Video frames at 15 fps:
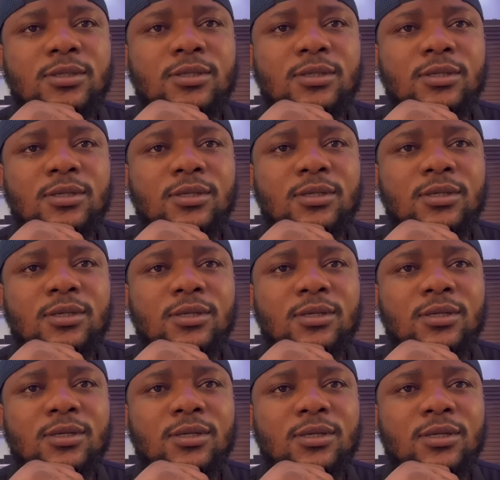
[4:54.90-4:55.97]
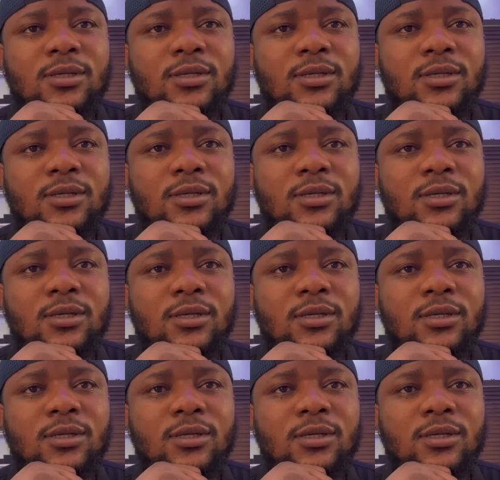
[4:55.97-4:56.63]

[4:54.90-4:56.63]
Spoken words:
[no speech]